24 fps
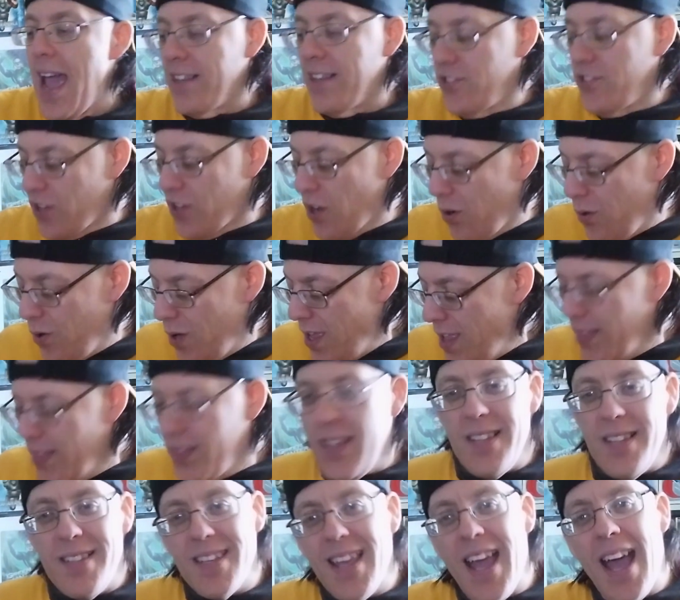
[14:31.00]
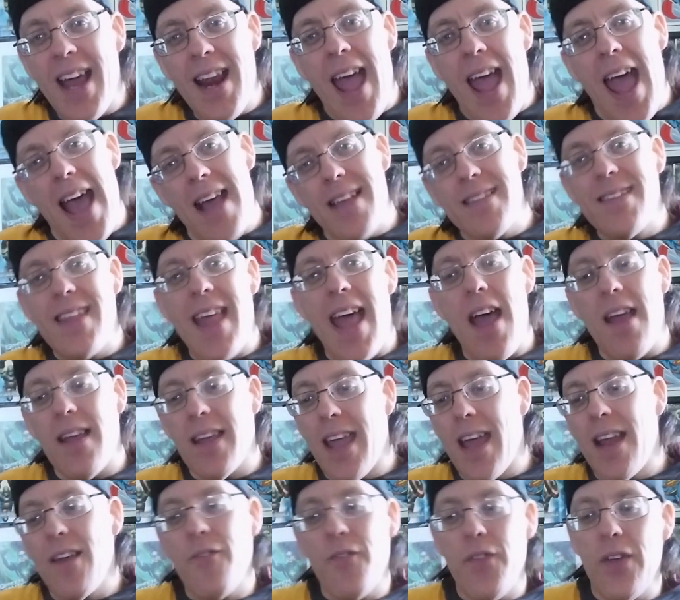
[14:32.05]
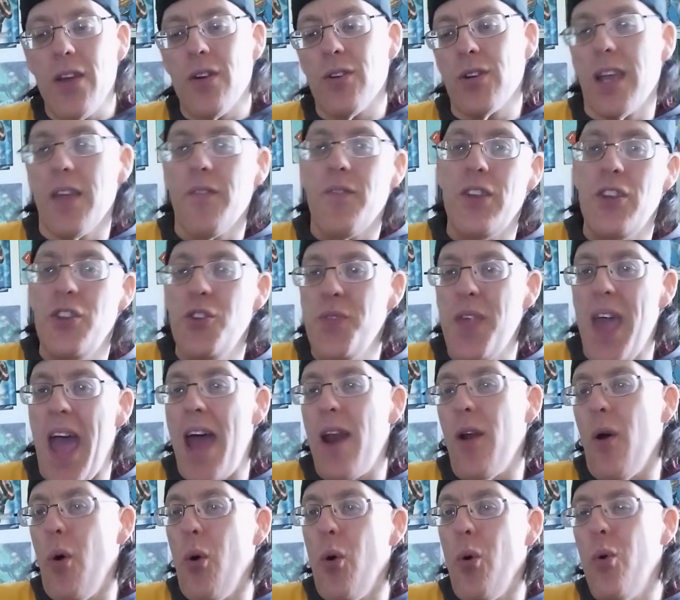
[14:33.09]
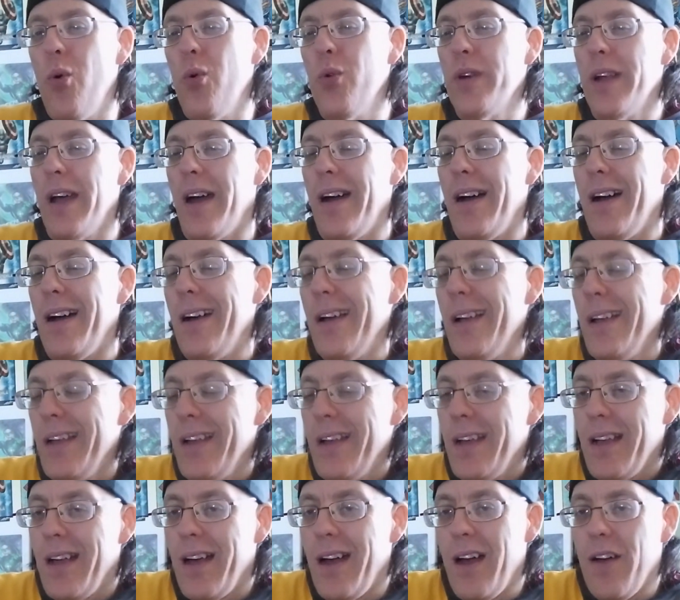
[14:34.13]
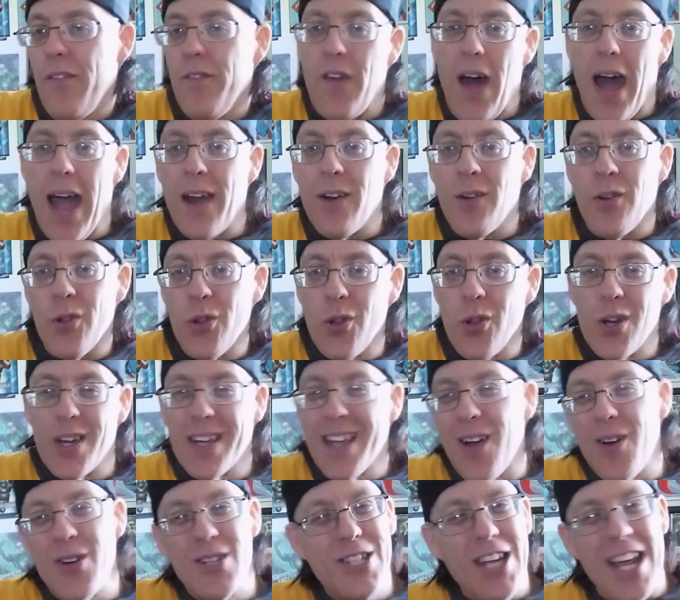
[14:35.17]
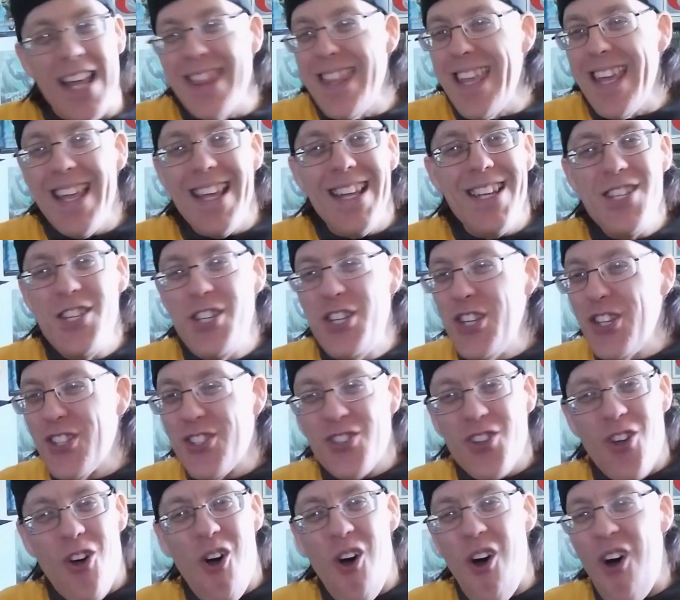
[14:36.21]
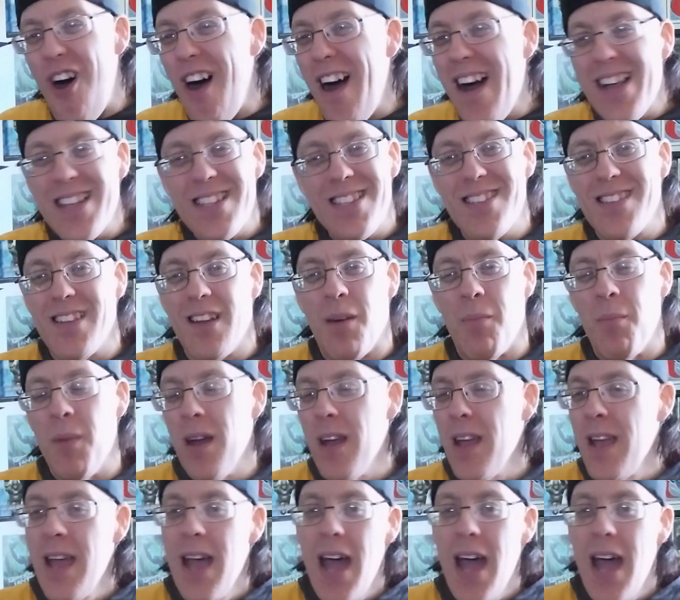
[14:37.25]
And so this kind of has that kind of feel, giving you that old vinyl look, which I think is just awesome.